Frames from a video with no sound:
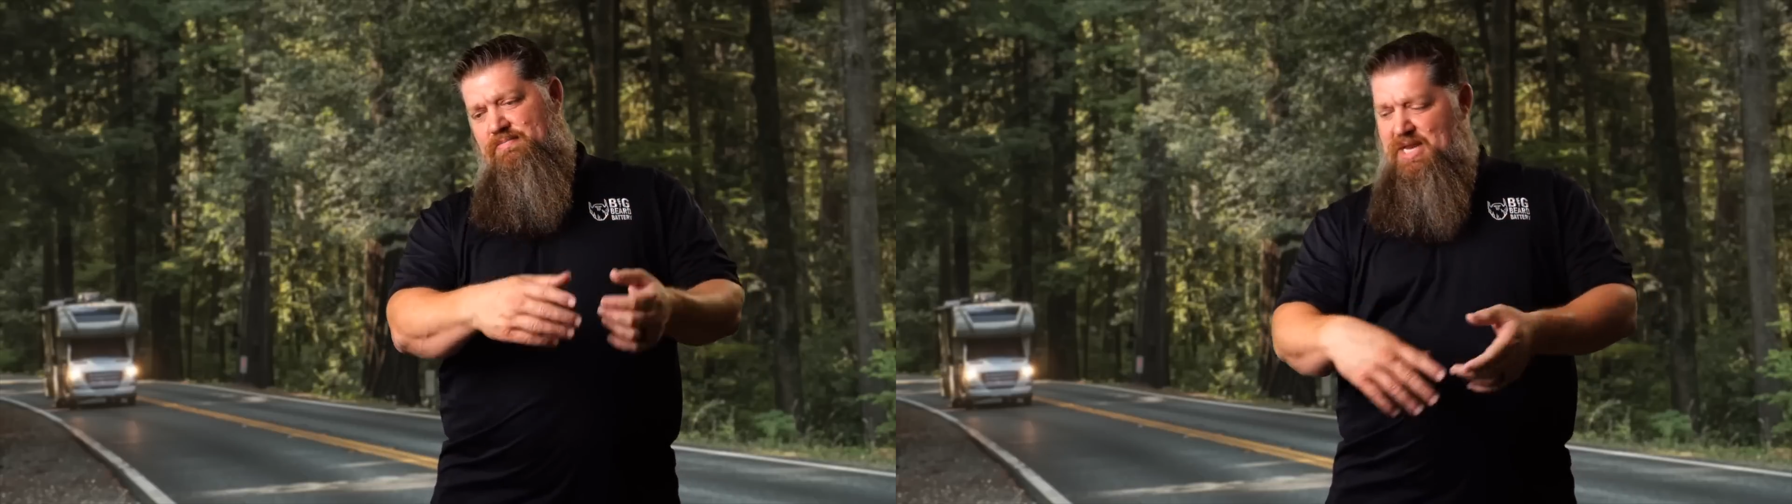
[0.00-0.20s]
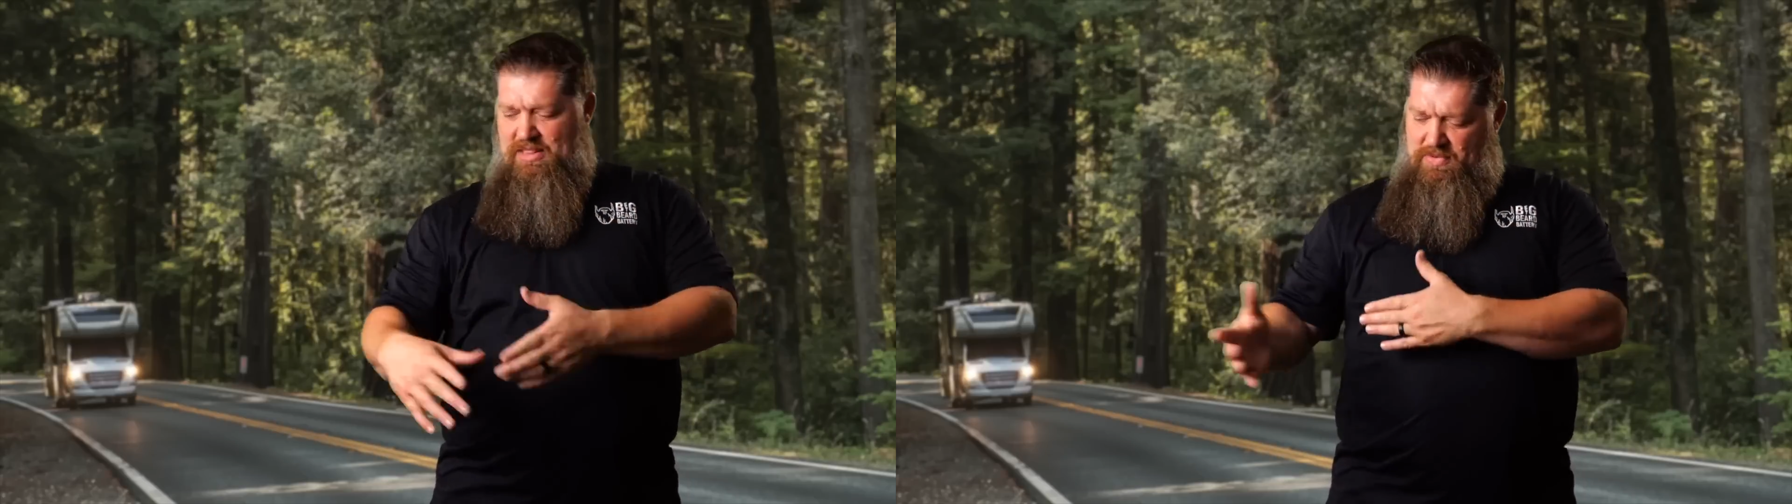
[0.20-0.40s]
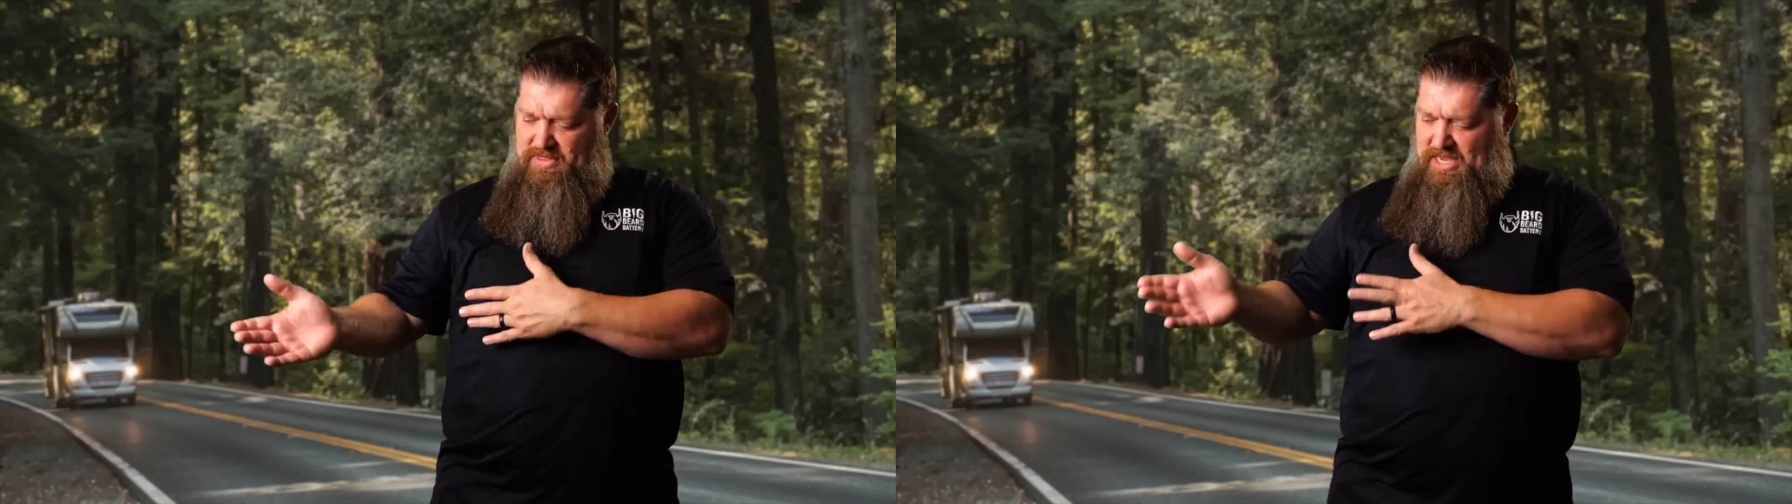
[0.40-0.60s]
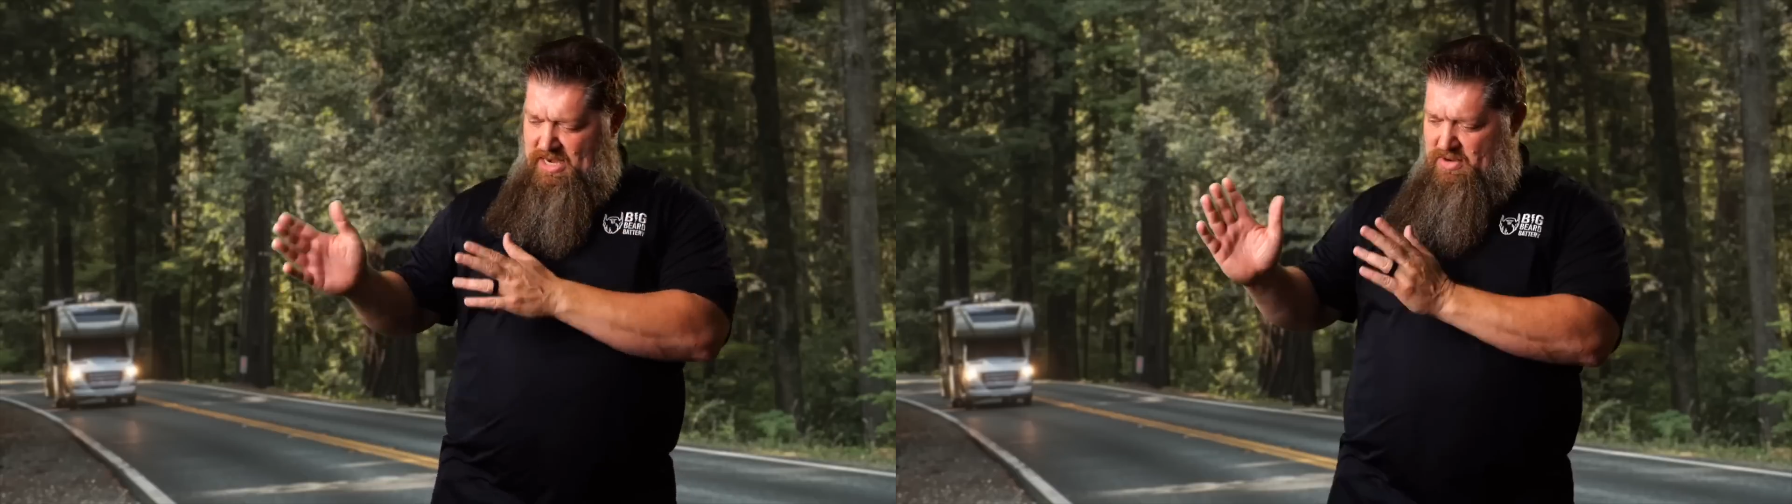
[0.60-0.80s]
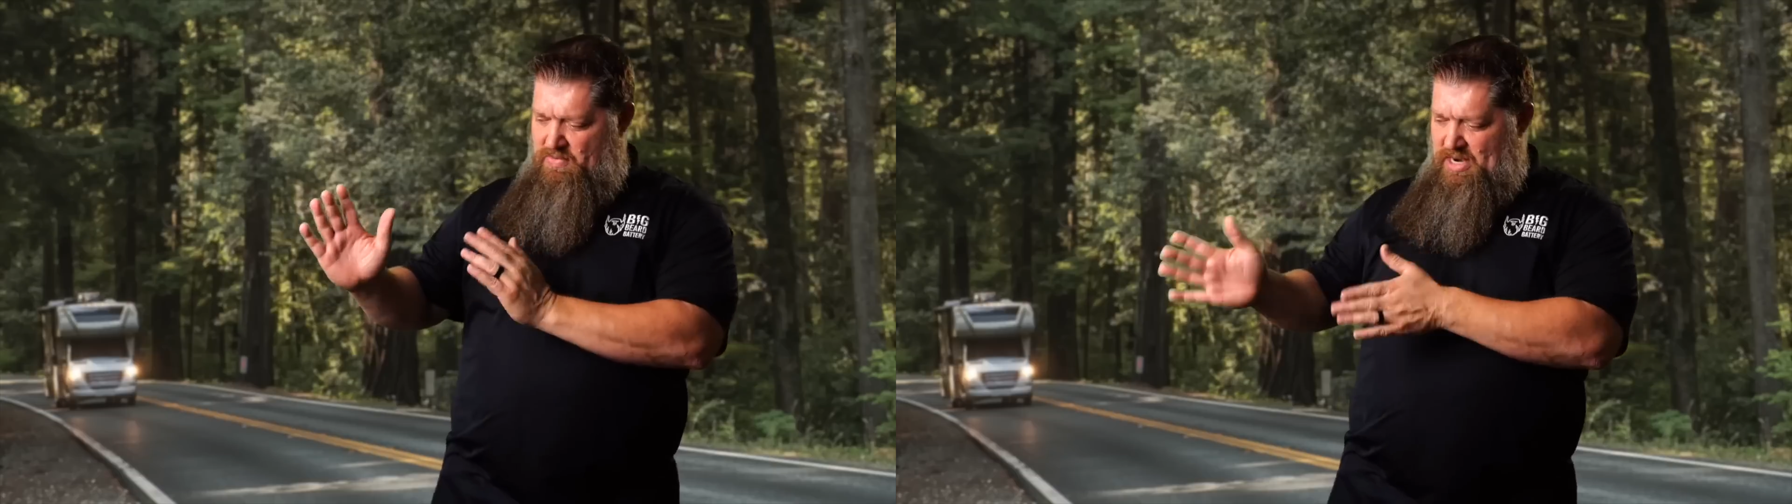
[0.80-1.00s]
Now, the one thing I
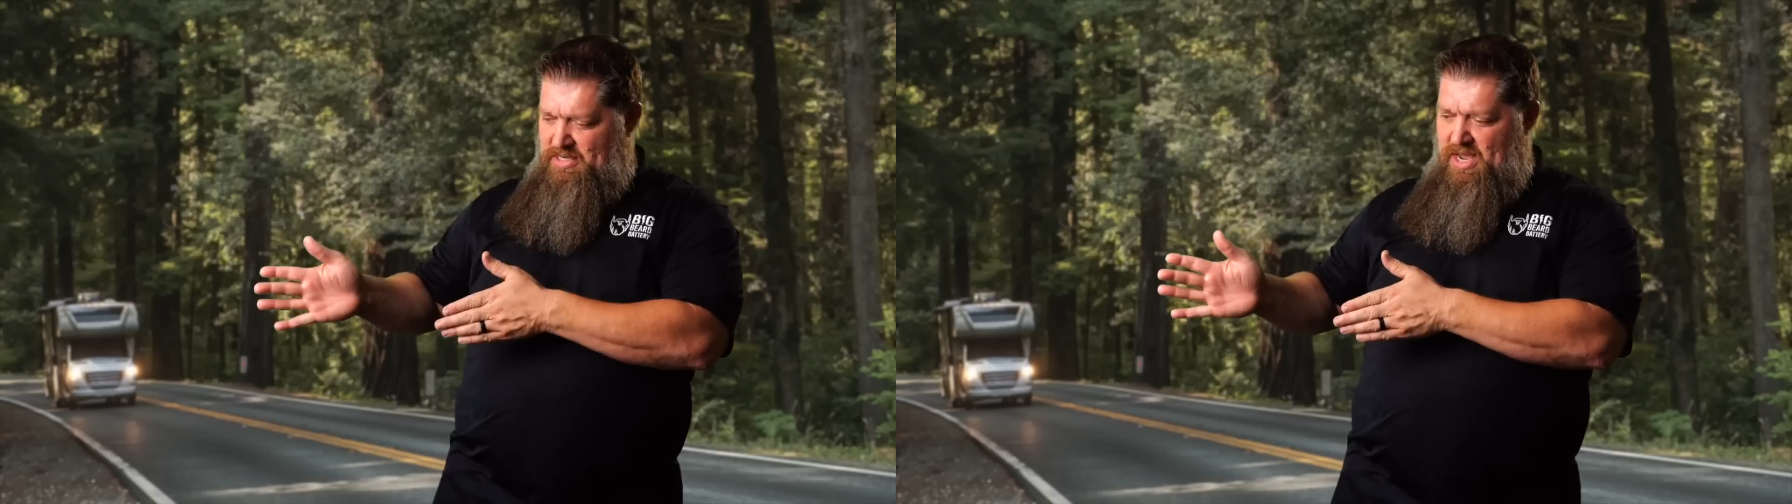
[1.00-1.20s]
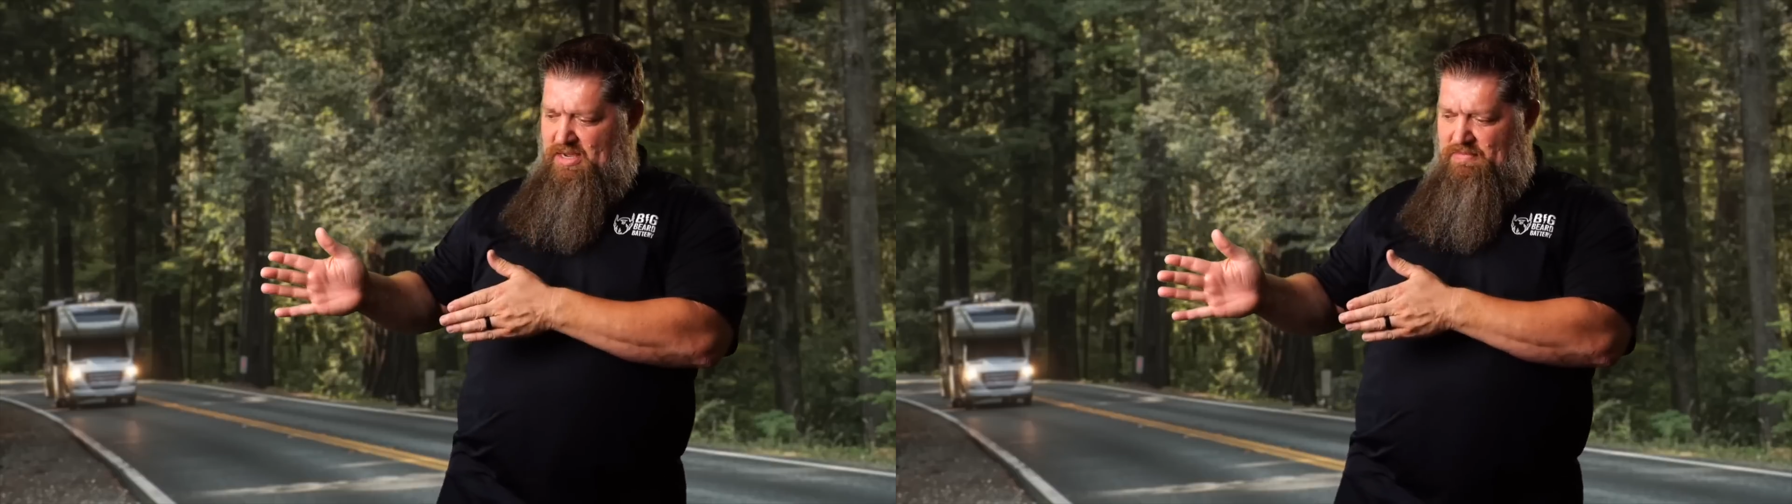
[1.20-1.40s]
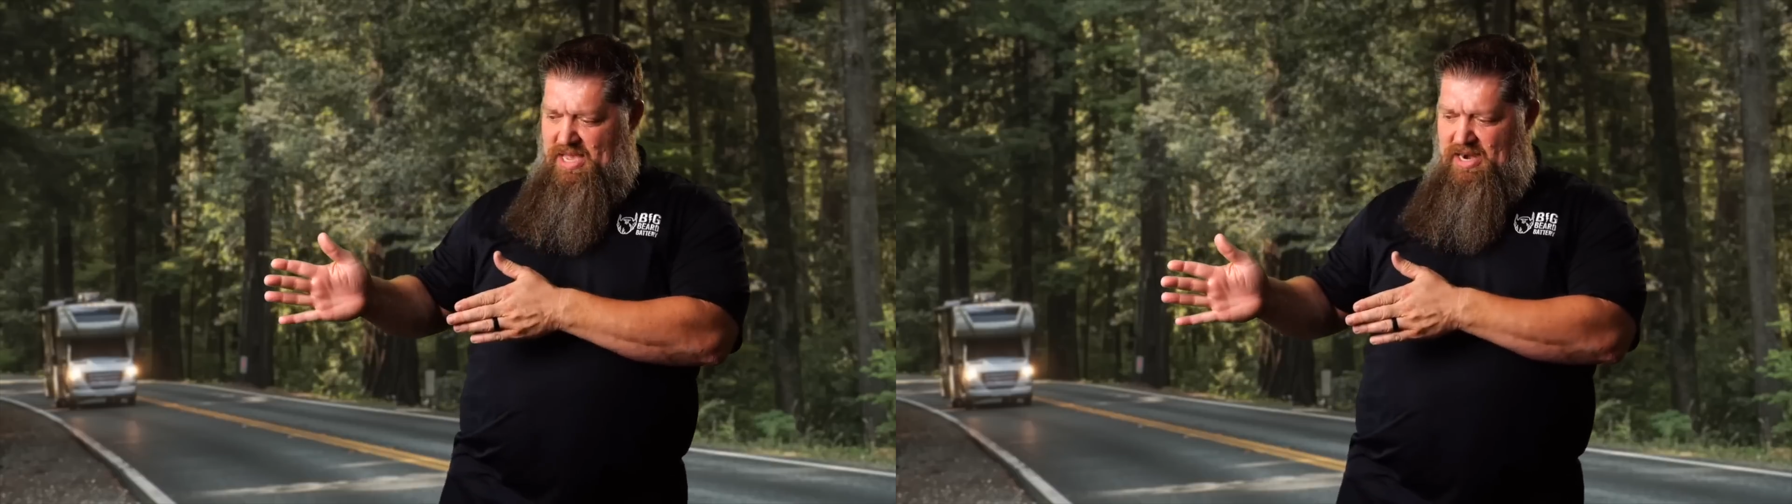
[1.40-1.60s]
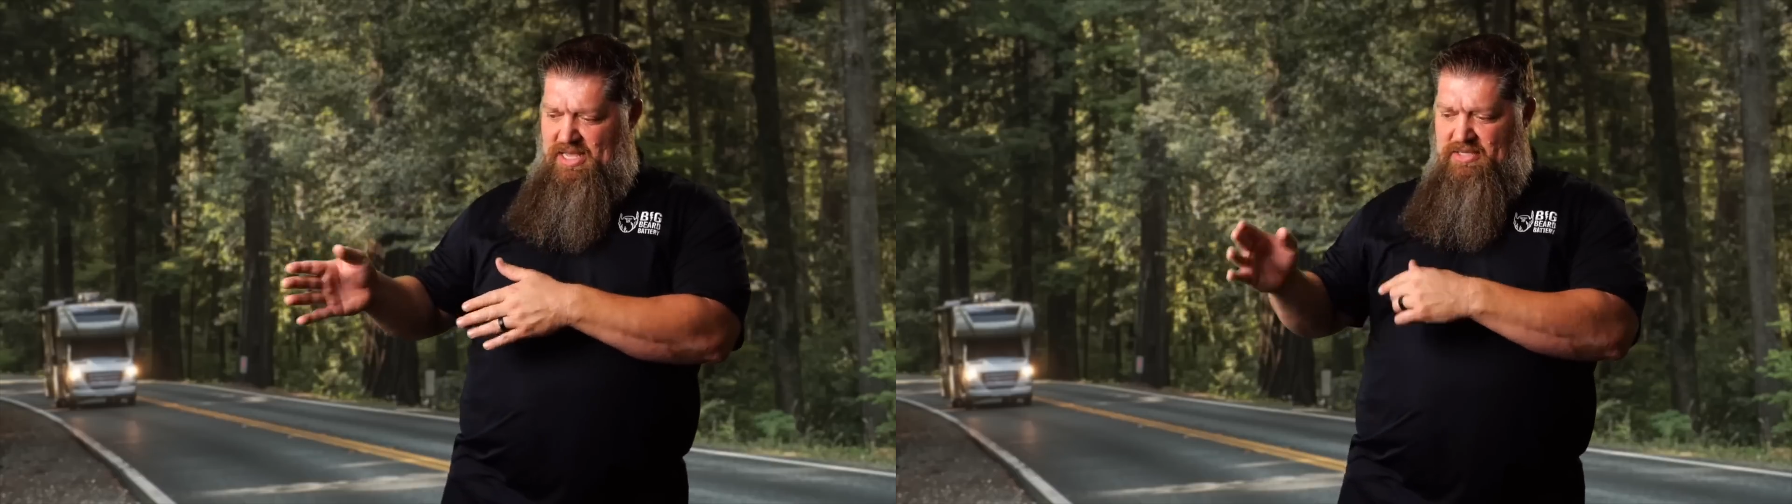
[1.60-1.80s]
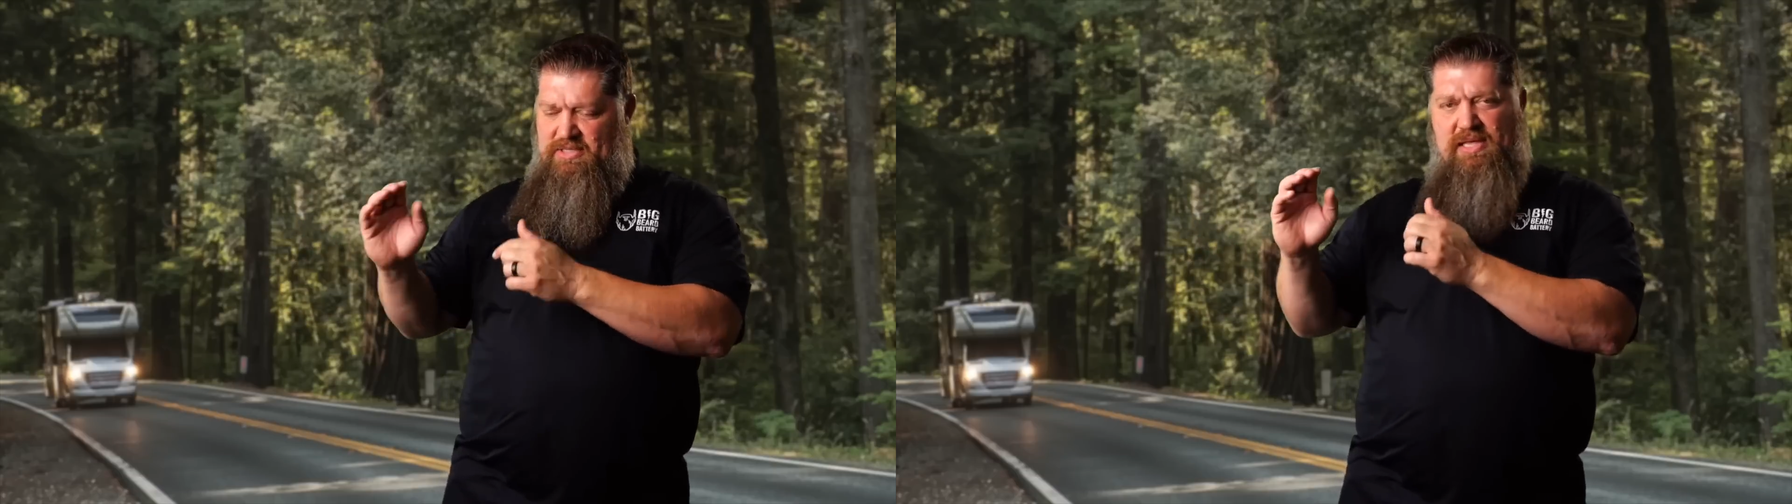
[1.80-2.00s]
do want to talk about
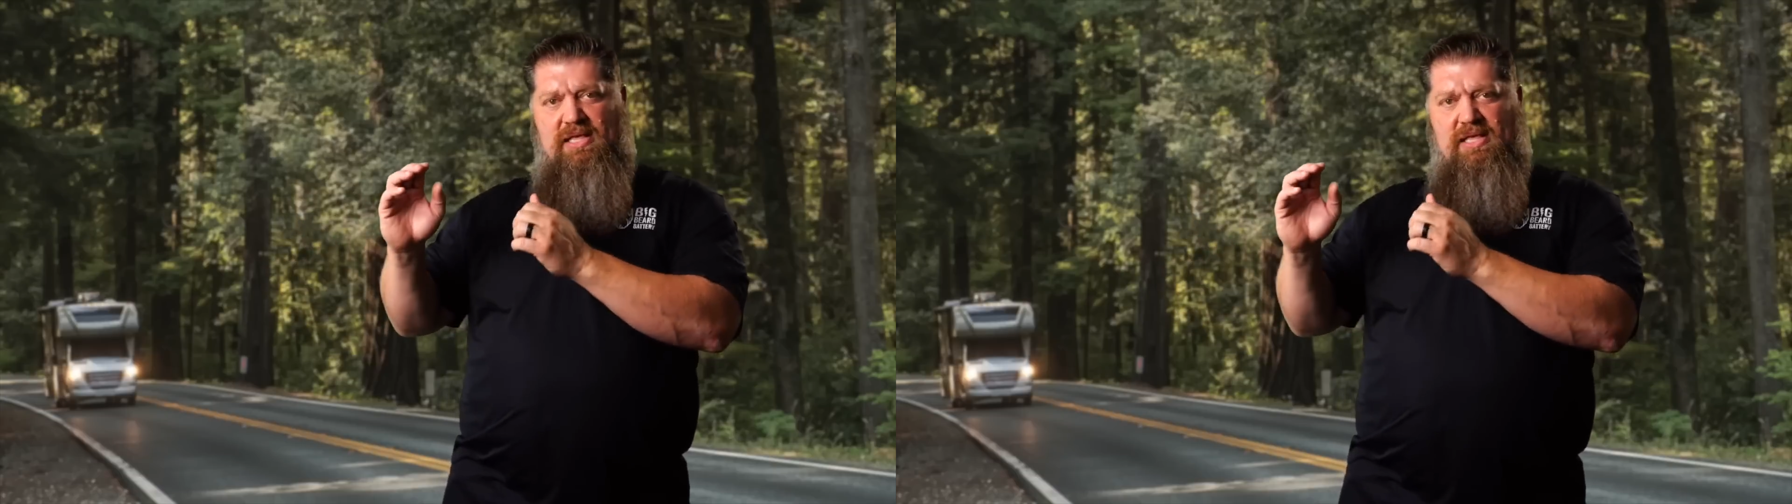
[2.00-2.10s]
is